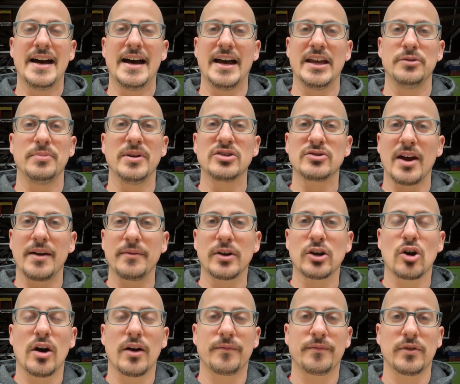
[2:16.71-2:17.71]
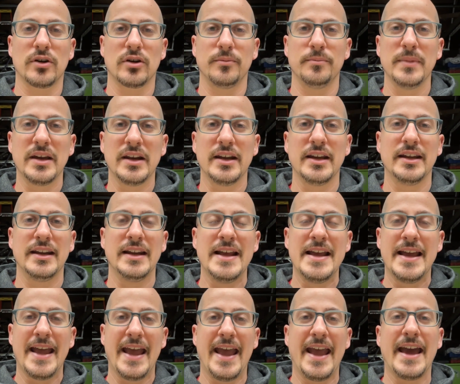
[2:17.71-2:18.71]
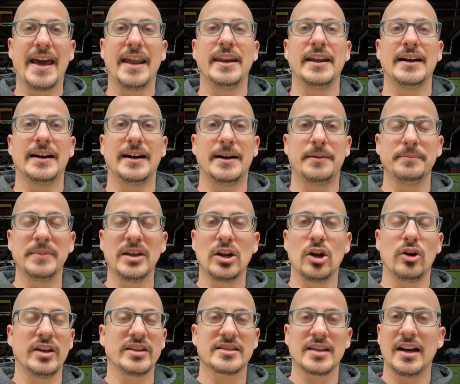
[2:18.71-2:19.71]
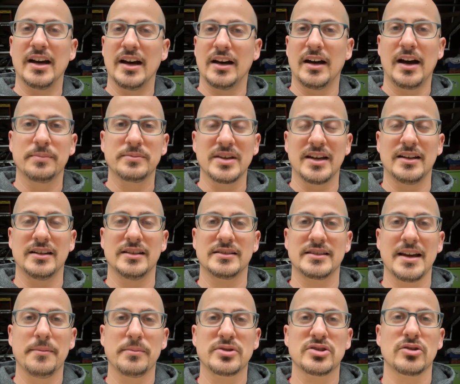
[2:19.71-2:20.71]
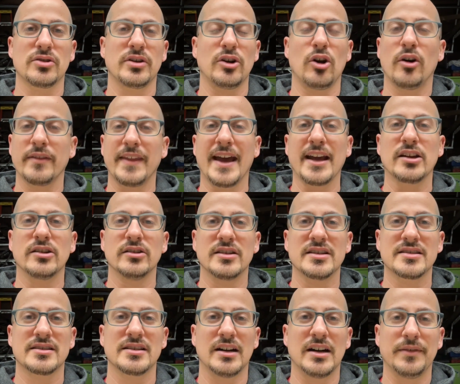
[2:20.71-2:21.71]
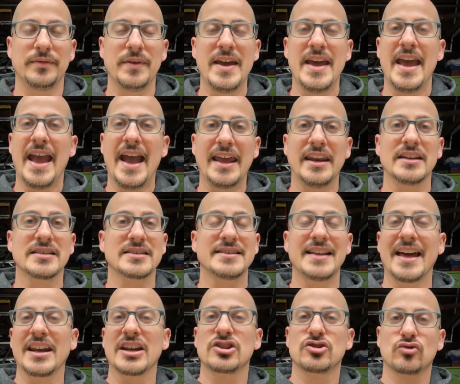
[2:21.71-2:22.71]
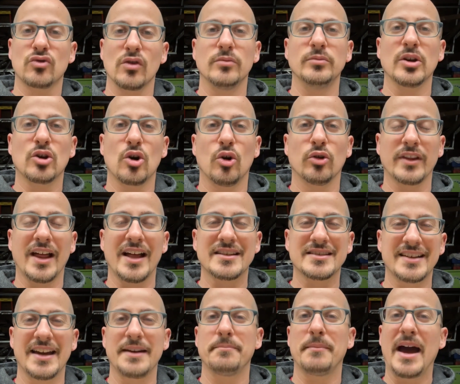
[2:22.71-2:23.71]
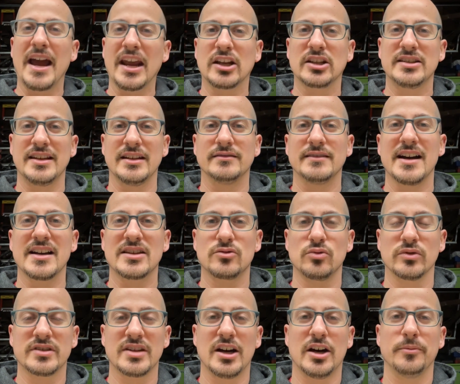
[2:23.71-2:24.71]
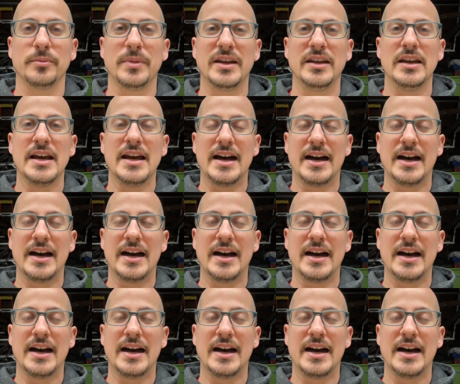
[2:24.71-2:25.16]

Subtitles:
you've been driving the car for a minute, and it's up to temperature and all that good stuff, and it's not extremely cold outside, my TLX will tell me